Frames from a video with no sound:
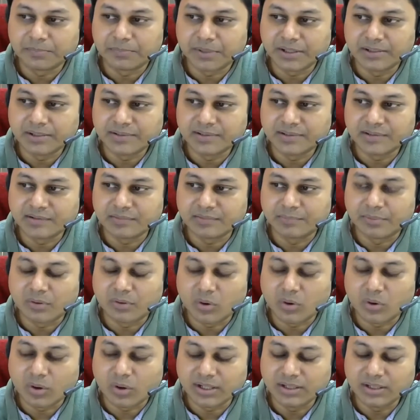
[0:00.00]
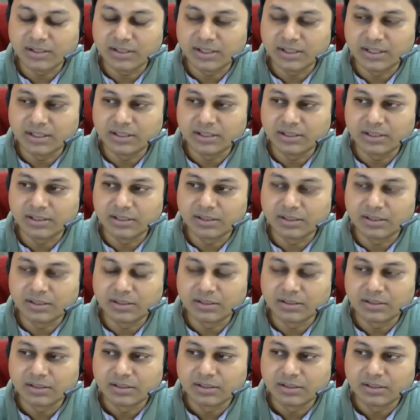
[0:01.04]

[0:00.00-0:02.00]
pulse is broadened in